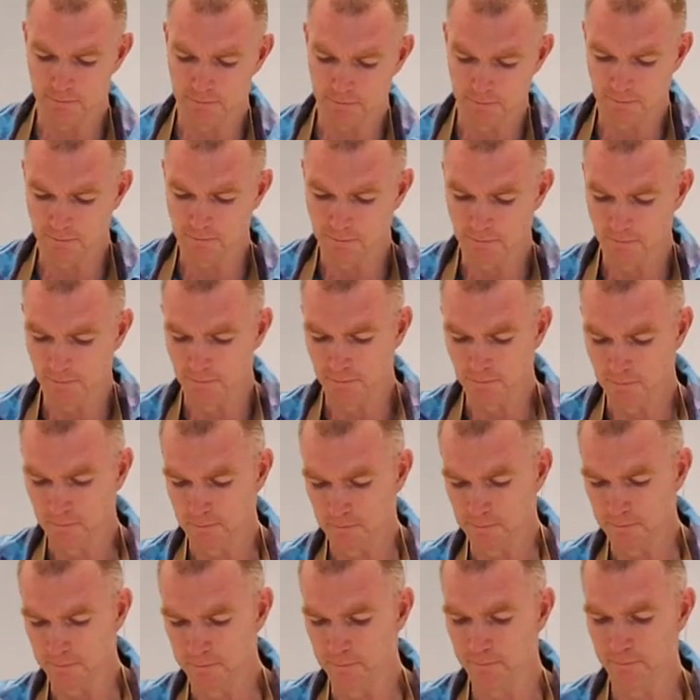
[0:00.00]

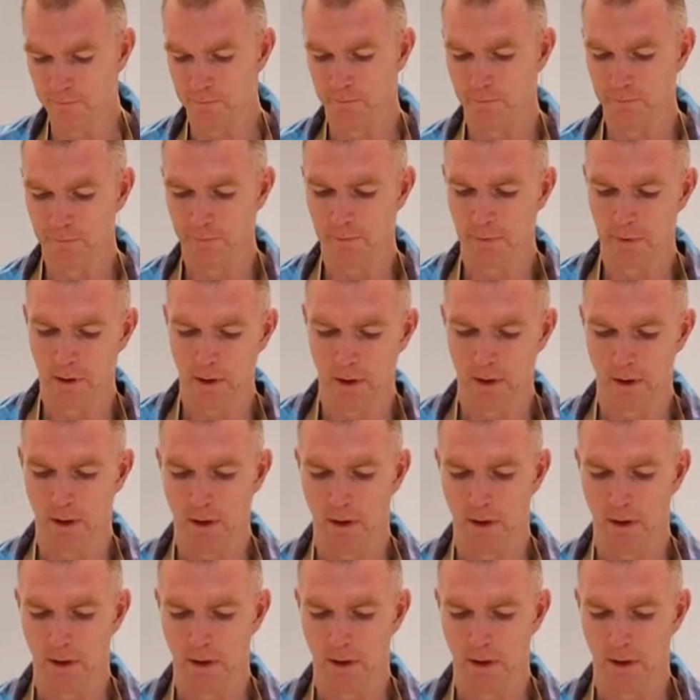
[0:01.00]
[no speech]